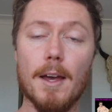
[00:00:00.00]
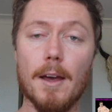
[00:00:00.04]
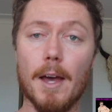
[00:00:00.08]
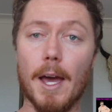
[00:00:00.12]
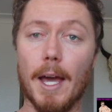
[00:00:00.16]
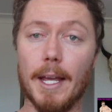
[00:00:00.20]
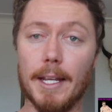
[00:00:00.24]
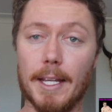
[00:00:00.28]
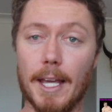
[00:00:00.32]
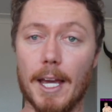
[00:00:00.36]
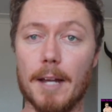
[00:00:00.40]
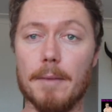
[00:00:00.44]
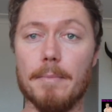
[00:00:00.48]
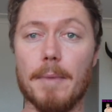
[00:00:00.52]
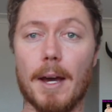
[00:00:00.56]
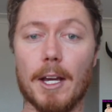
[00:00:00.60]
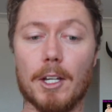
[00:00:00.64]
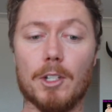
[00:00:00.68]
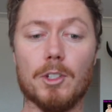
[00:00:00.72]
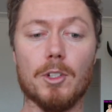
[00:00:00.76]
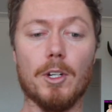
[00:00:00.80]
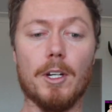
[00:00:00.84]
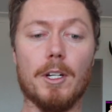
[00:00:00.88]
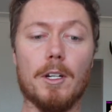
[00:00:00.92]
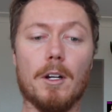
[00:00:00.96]
Again, make
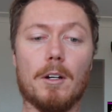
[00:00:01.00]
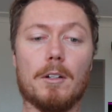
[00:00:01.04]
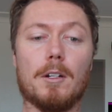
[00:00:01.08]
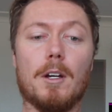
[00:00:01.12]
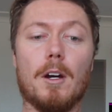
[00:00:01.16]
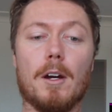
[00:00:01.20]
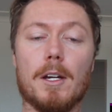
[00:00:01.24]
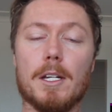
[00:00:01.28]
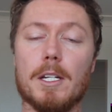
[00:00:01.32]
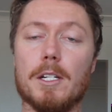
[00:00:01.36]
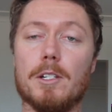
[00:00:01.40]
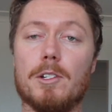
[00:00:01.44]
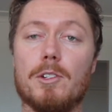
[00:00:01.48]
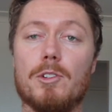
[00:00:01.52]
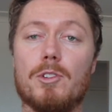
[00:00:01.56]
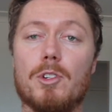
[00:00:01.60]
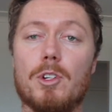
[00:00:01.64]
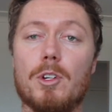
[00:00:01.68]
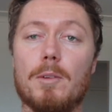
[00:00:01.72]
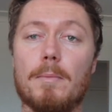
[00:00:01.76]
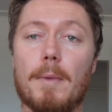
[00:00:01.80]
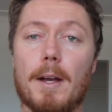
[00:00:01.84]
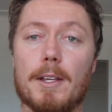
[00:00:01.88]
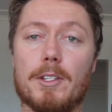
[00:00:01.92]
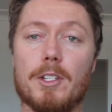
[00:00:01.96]
sure you're not going into
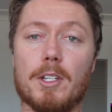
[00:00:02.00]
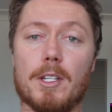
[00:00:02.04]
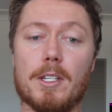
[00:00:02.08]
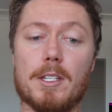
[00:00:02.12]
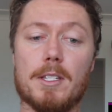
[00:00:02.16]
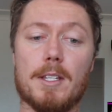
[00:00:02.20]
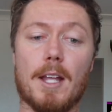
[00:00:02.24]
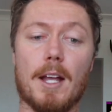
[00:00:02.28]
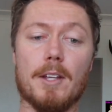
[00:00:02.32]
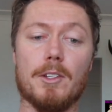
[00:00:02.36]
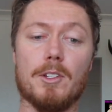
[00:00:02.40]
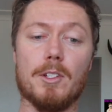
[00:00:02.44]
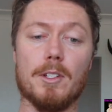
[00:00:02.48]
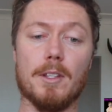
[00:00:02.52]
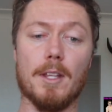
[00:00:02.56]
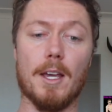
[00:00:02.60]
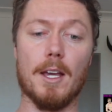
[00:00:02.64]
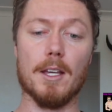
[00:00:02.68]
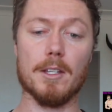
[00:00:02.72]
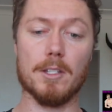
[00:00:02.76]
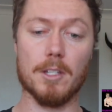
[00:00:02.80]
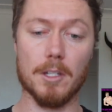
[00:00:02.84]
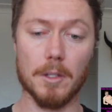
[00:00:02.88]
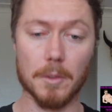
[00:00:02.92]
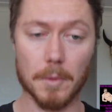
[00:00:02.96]
too much extension
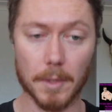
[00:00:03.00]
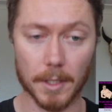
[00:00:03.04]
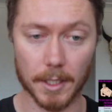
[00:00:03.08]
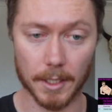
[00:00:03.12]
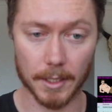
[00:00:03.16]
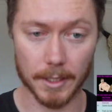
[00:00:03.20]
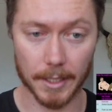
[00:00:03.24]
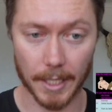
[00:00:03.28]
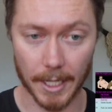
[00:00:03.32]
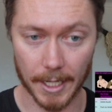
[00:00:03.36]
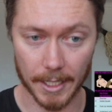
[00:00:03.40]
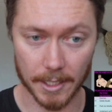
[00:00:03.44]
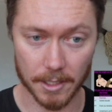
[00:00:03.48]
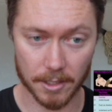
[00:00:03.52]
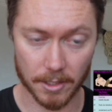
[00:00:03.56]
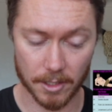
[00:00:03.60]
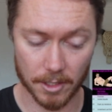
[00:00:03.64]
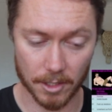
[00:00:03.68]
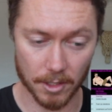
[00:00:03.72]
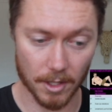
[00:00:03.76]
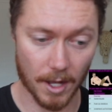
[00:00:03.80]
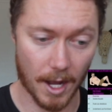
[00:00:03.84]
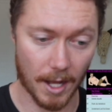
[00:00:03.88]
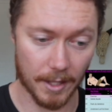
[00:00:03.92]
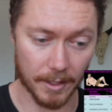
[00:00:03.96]
there, so you want to lean
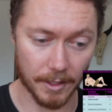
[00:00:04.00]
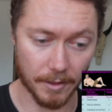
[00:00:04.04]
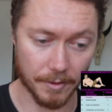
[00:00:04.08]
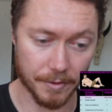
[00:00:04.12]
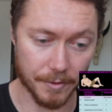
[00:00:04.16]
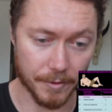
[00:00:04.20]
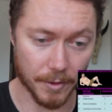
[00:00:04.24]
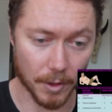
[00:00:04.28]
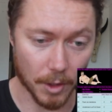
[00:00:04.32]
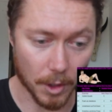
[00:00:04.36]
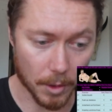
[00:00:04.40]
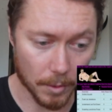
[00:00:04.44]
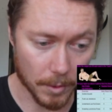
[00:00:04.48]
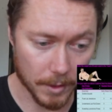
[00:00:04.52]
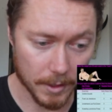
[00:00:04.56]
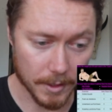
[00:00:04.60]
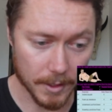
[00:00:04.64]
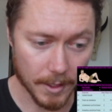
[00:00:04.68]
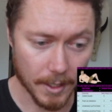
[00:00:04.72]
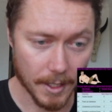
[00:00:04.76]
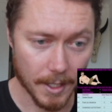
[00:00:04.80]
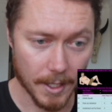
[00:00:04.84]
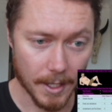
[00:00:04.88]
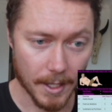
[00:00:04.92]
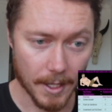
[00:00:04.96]
slightly
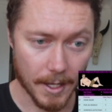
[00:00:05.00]
forward